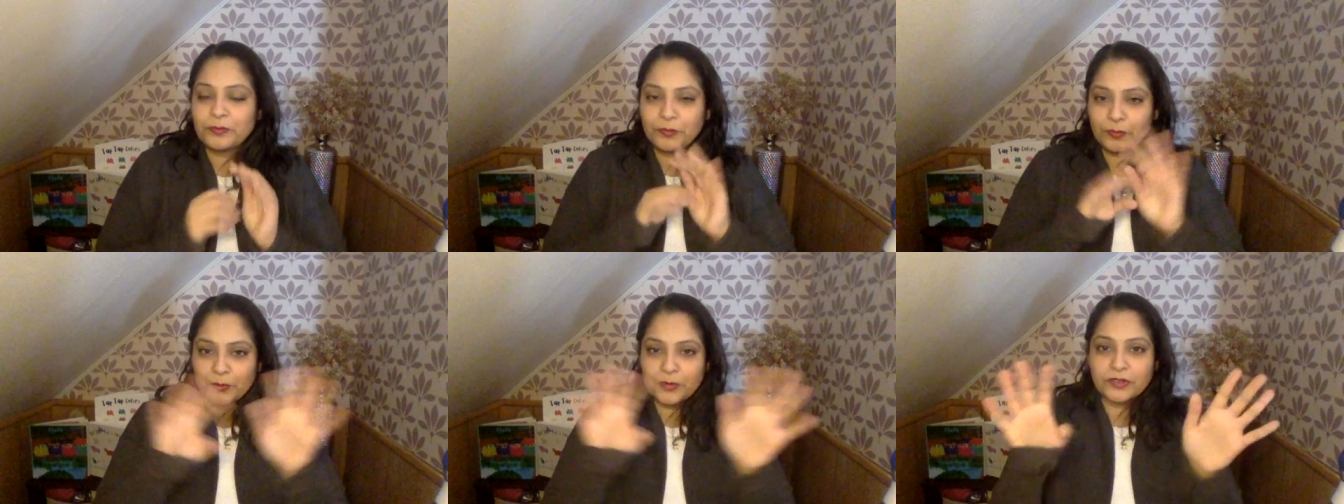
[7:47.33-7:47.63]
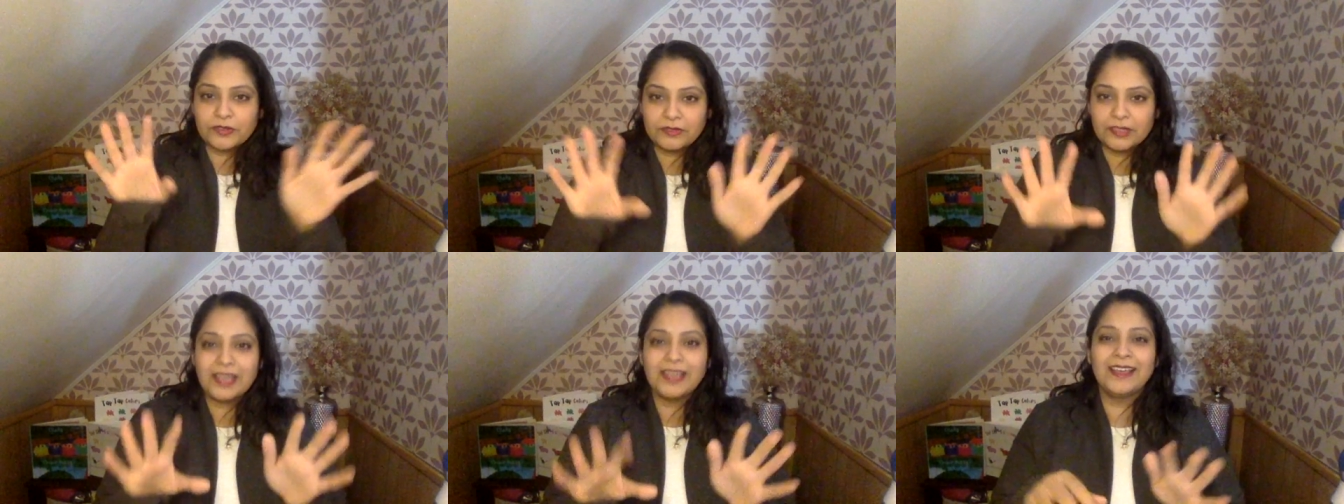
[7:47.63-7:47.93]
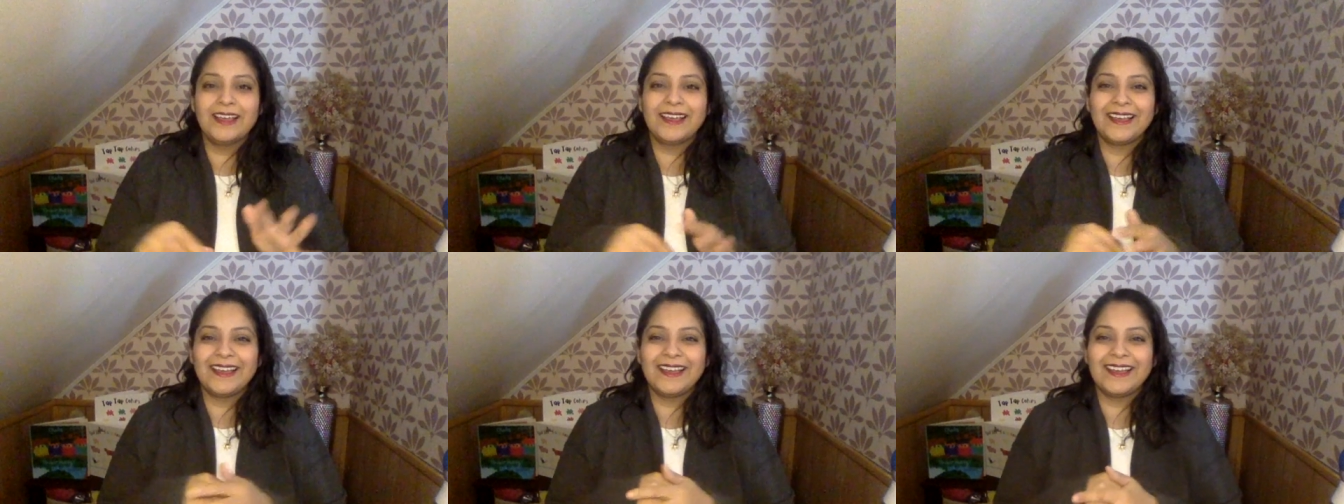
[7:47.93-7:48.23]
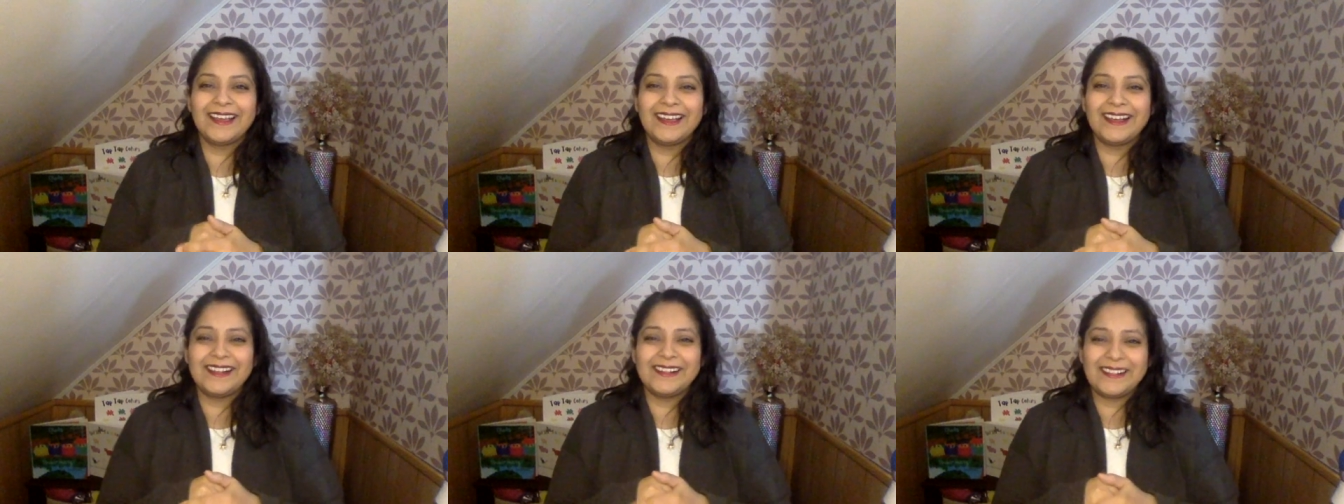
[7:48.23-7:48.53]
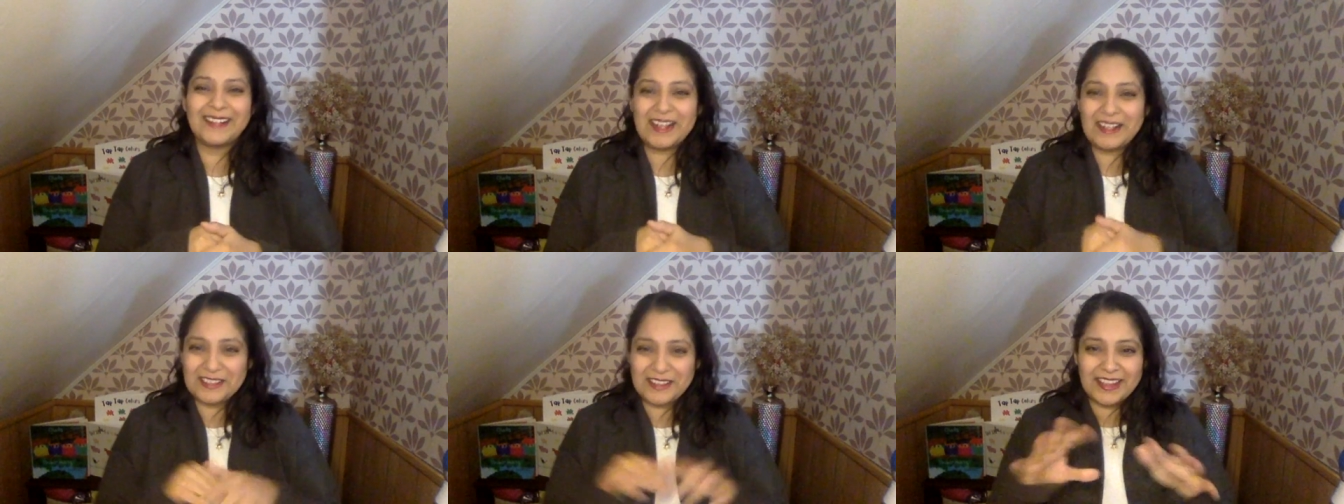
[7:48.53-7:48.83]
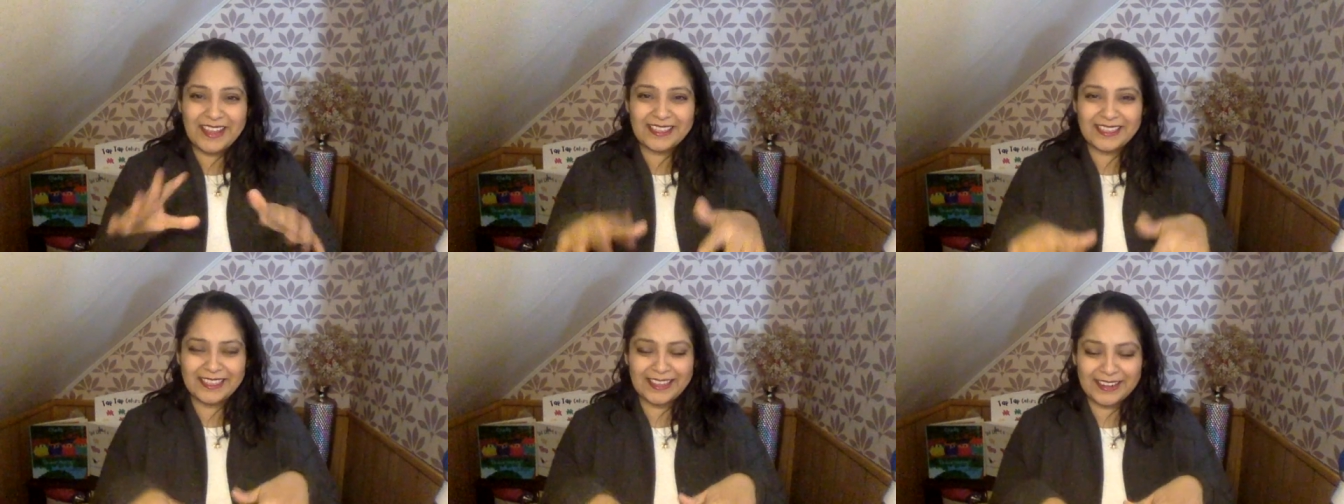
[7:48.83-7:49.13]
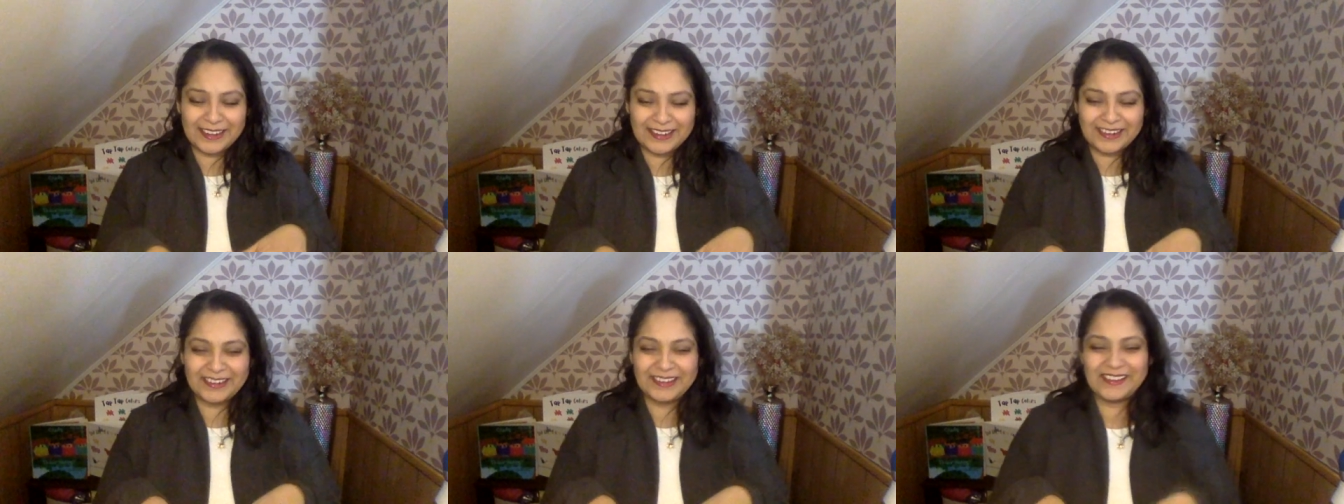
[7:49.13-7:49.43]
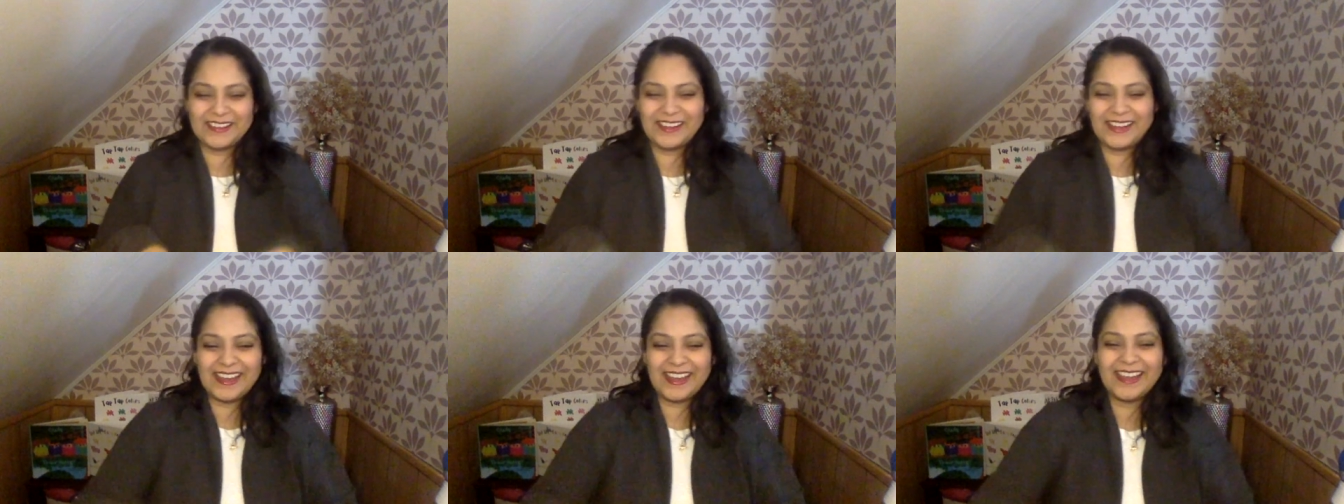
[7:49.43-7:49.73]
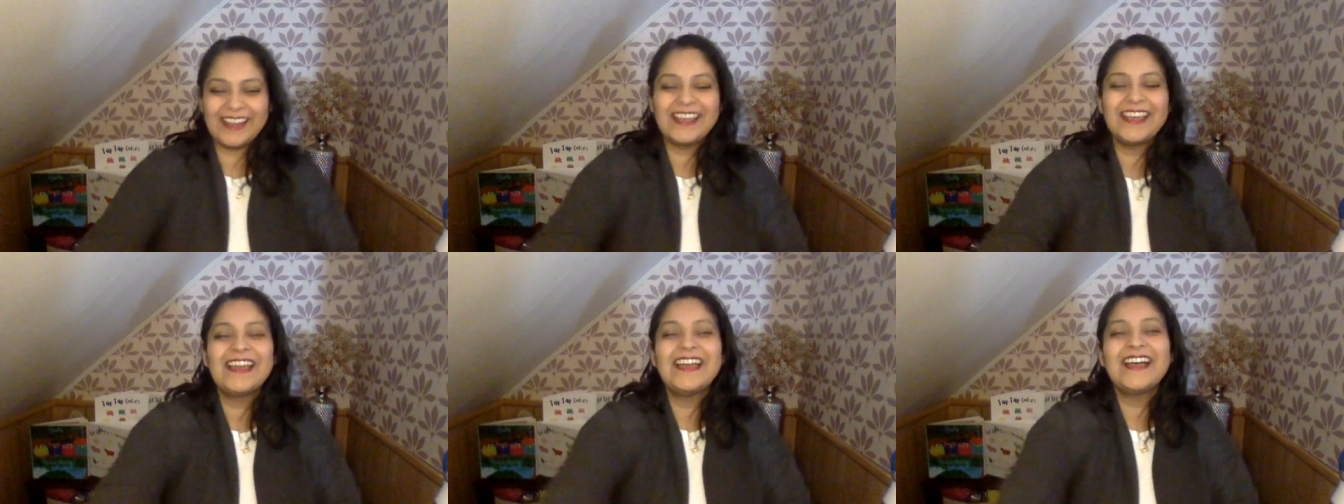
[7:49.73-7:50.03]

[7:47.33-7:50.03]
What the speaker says: We'll I'll get there, okay?